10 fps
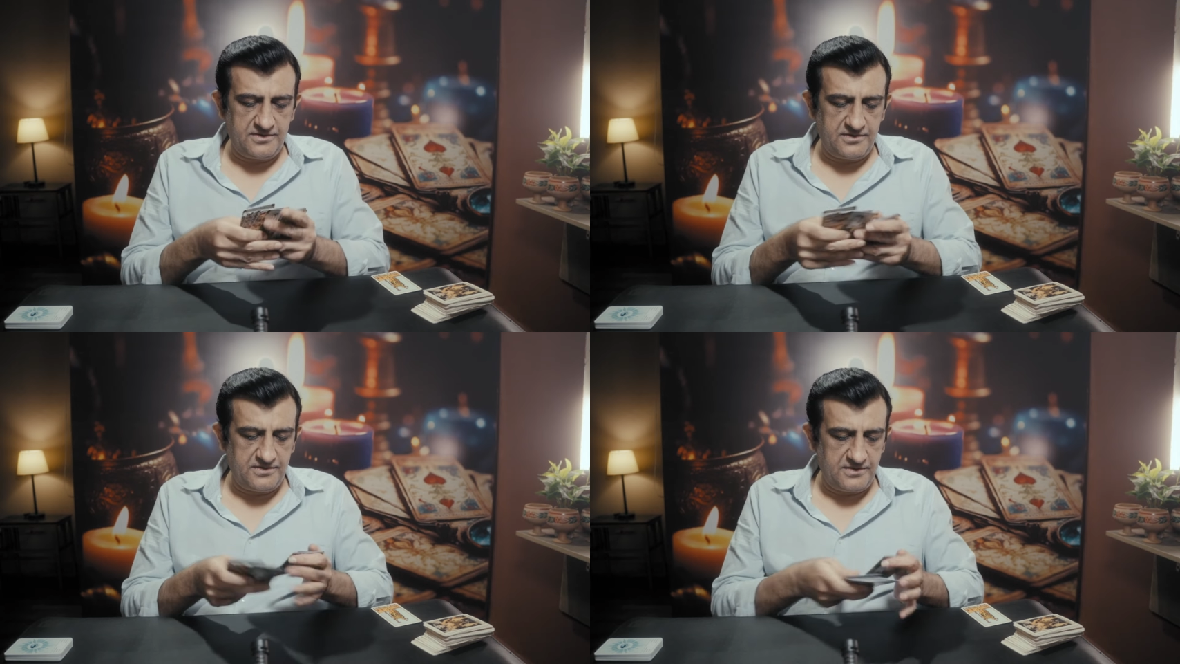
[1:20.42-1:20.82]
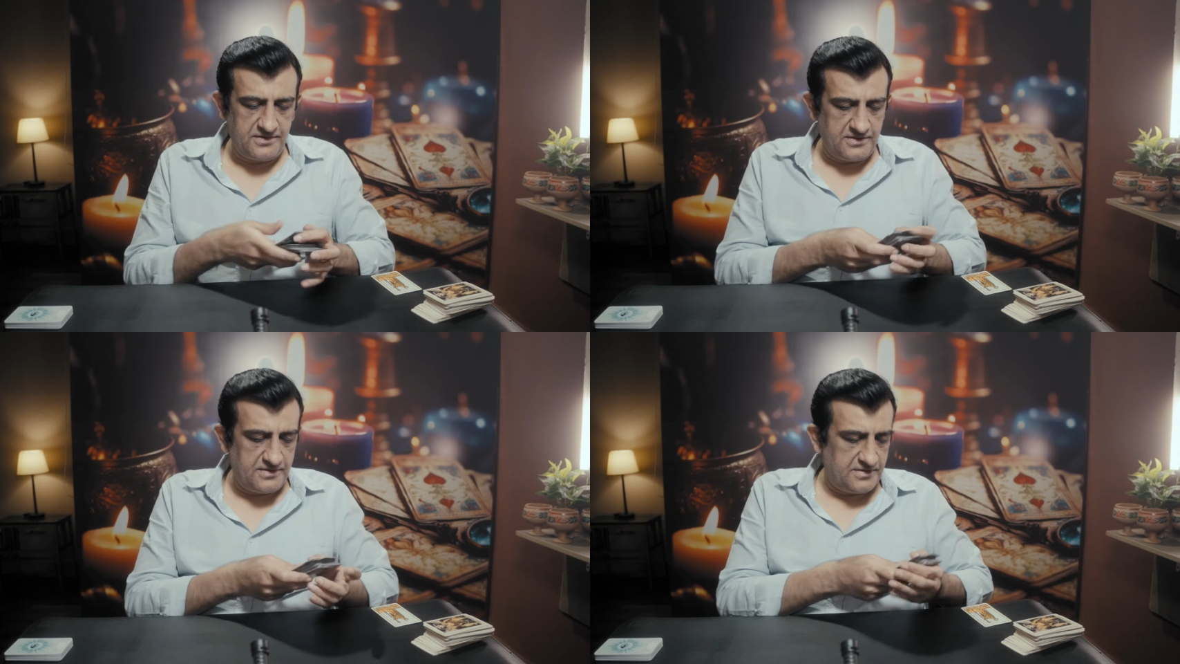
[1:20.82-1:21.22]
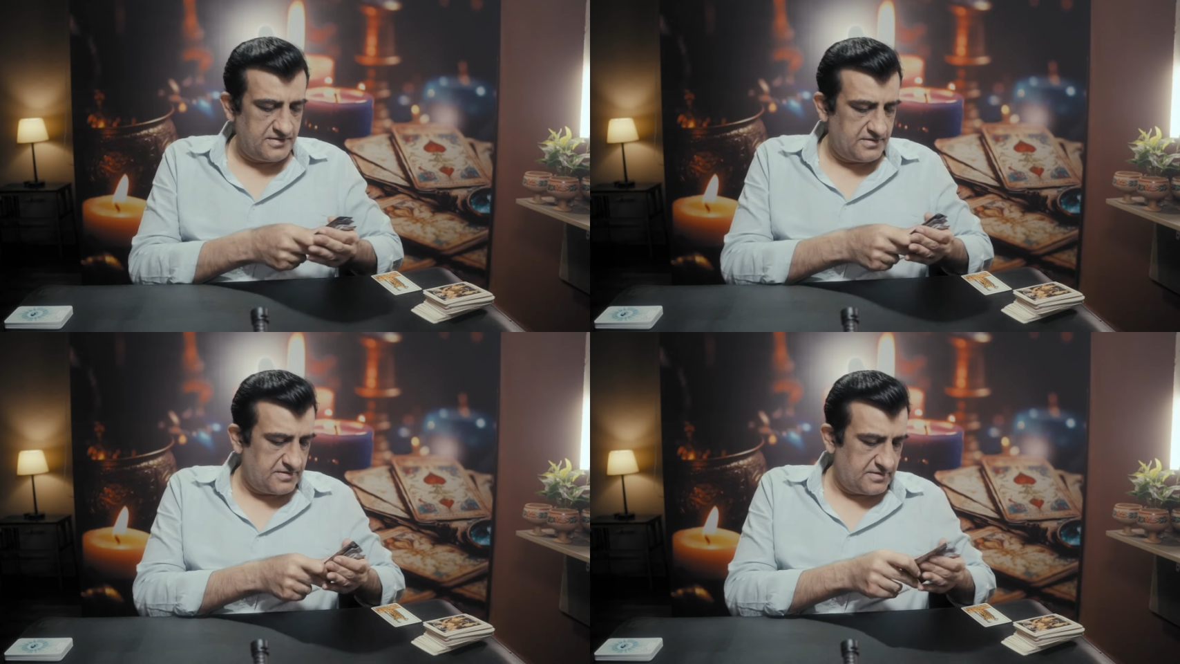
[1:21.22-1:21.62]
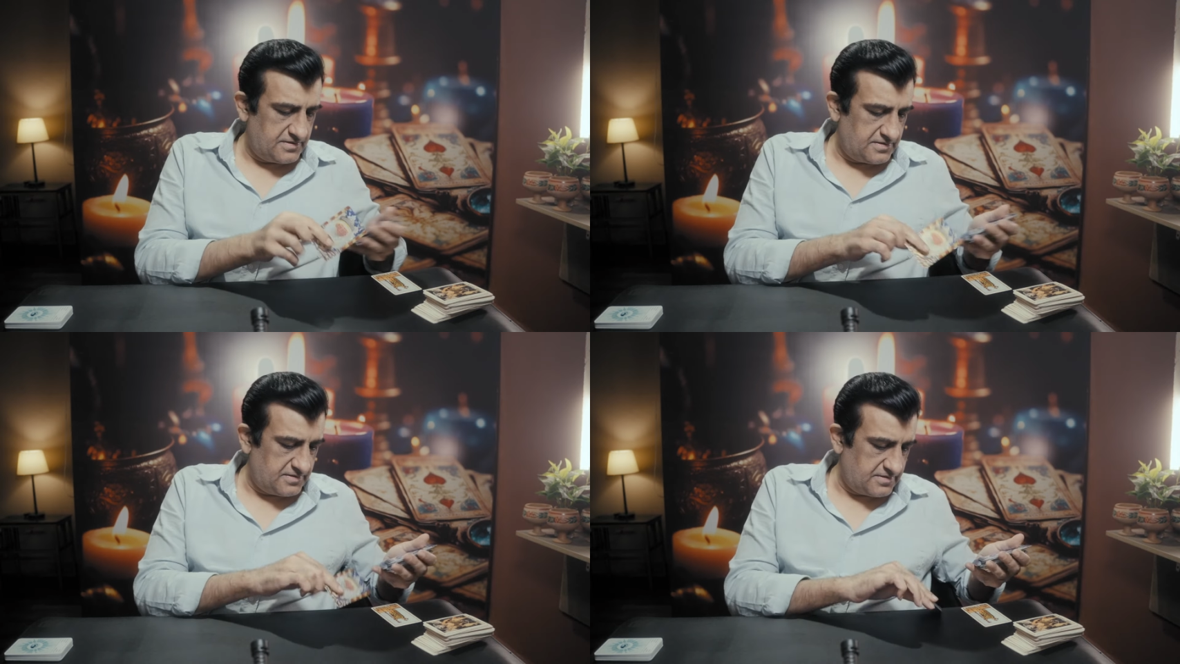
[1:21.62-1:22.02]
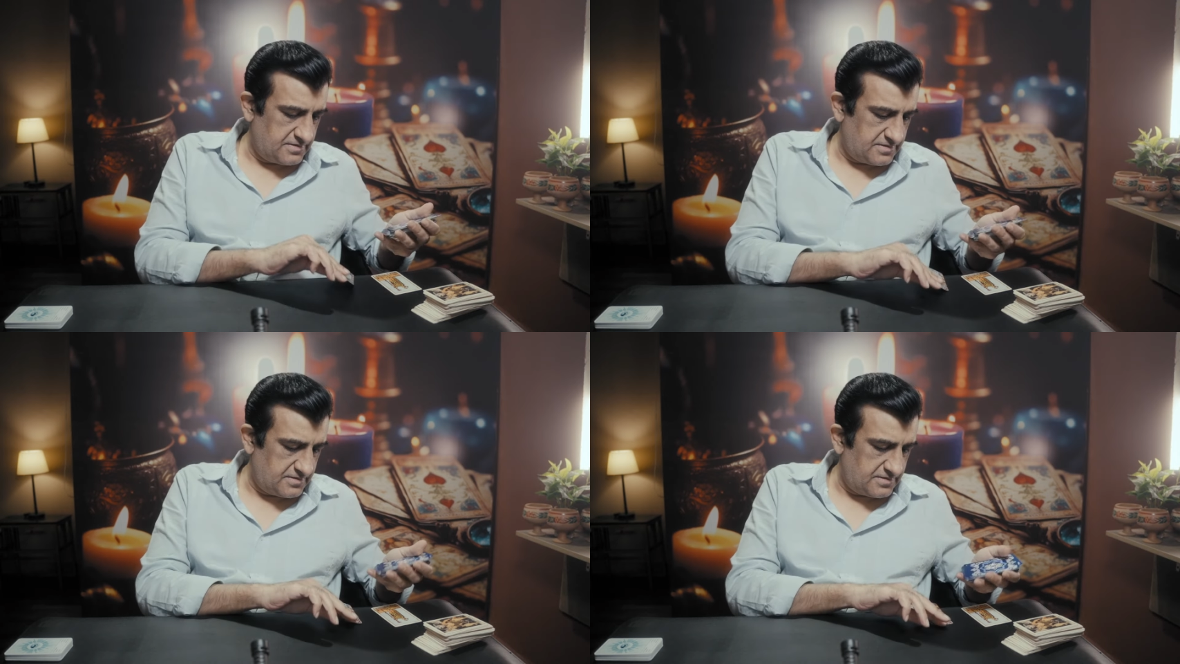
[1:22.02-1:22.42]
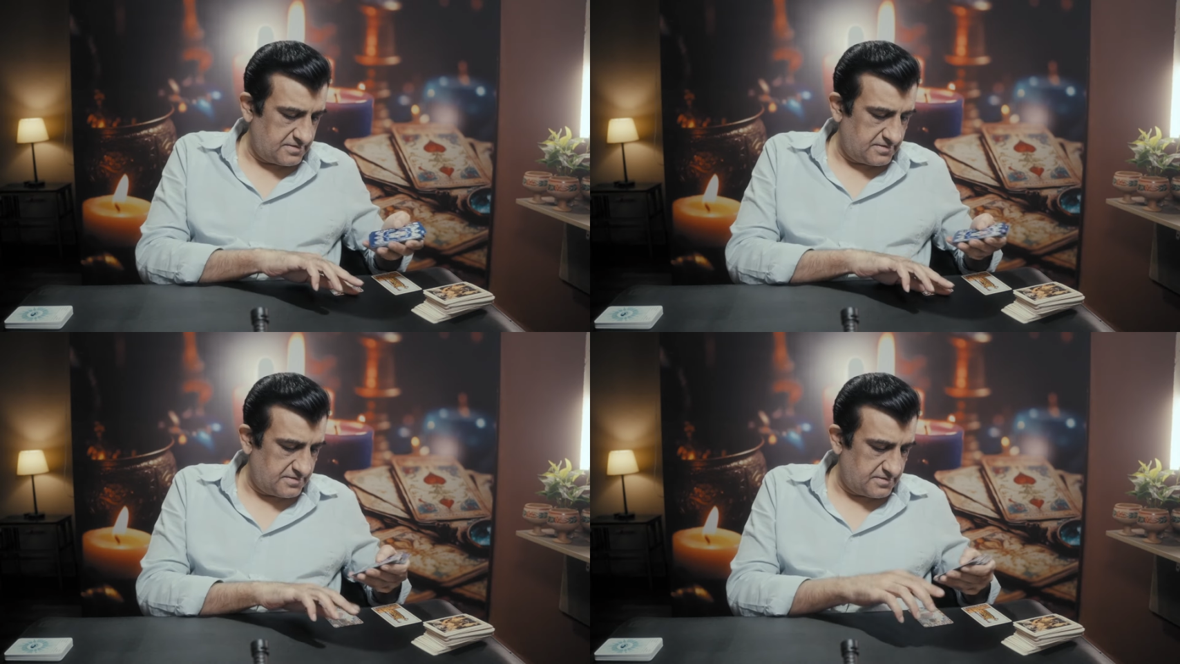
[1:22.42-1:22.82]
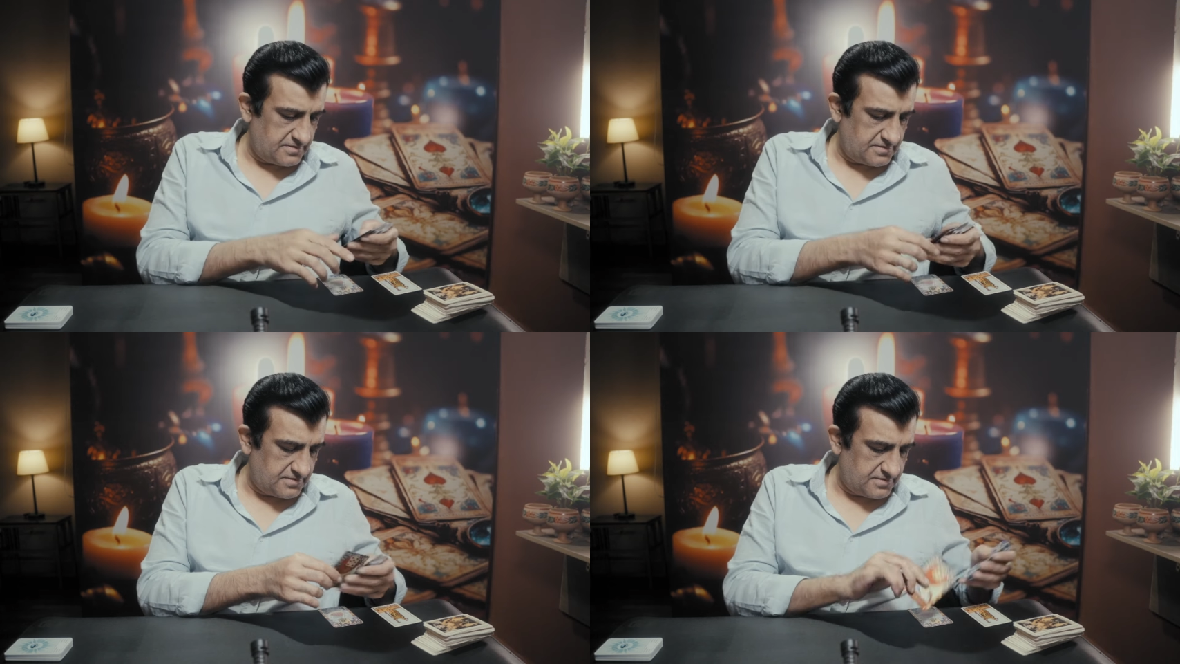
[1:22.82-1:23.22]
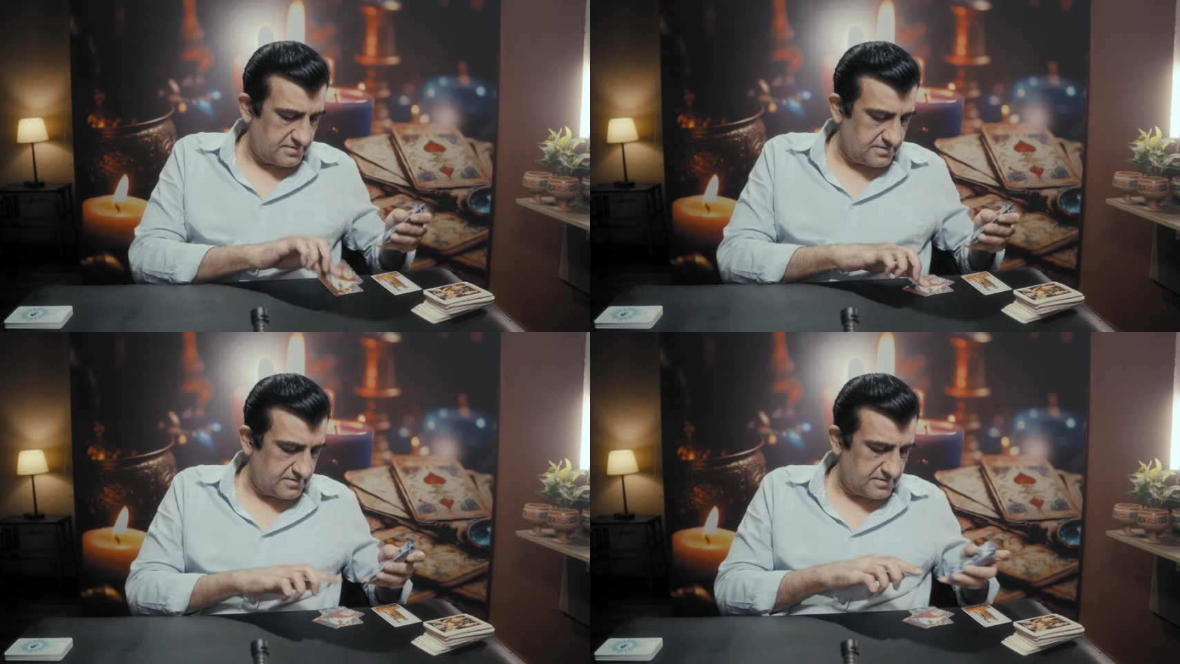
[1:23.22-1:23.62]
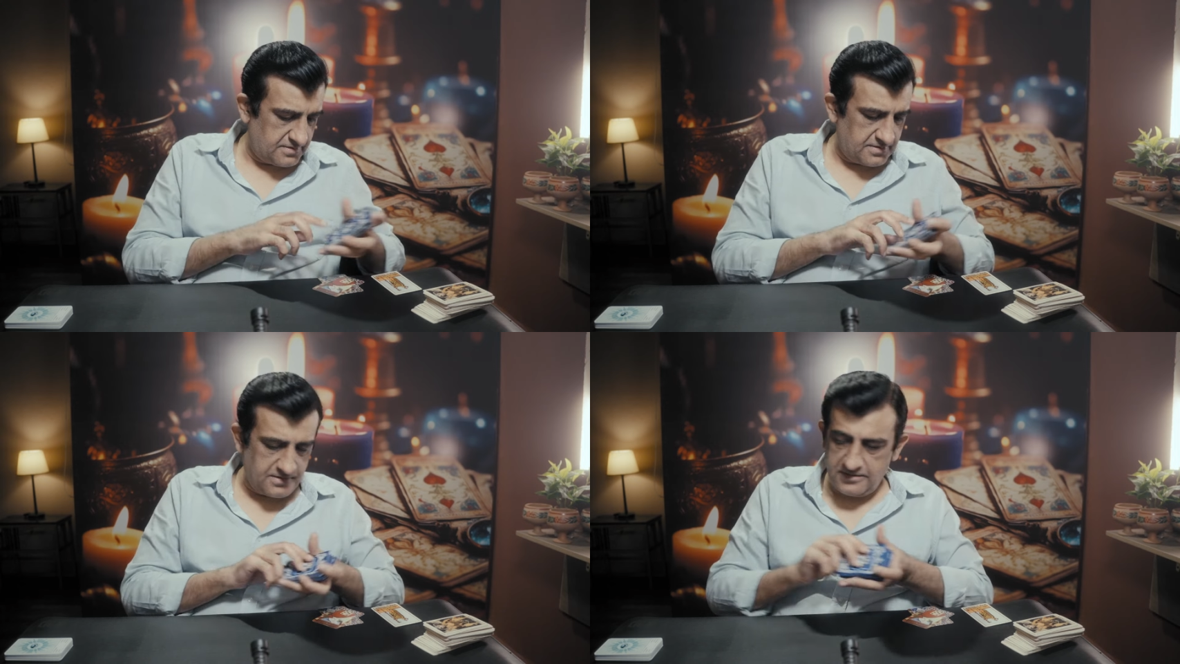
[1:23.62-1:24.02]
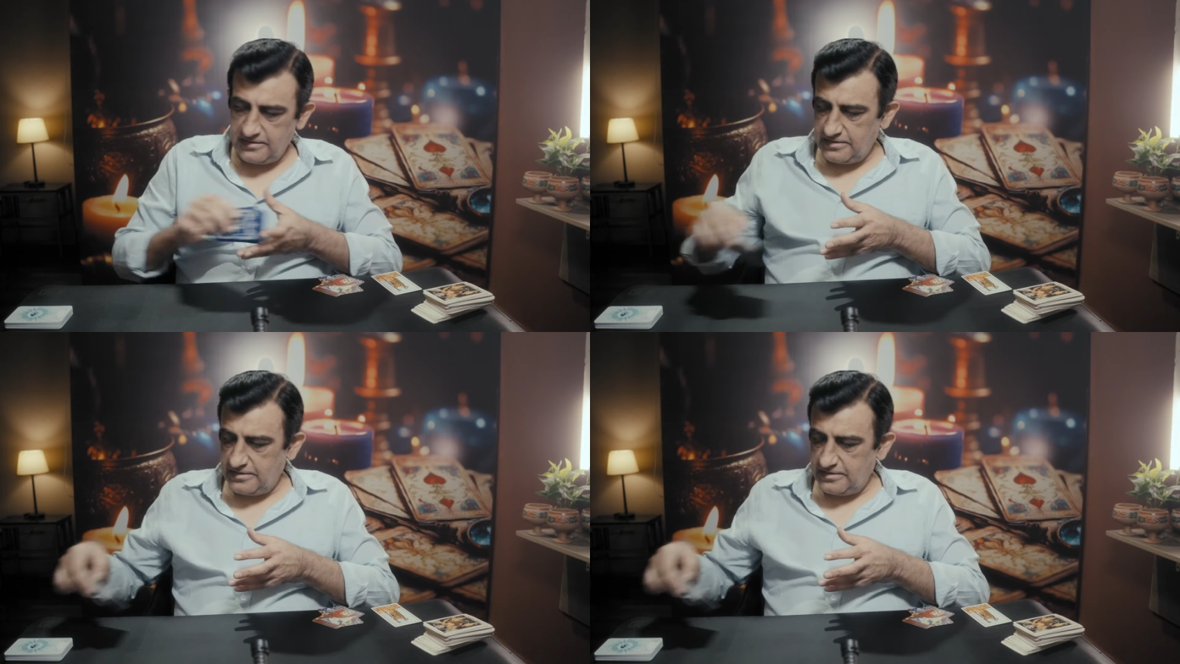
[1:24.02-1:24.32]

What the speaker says: (silence)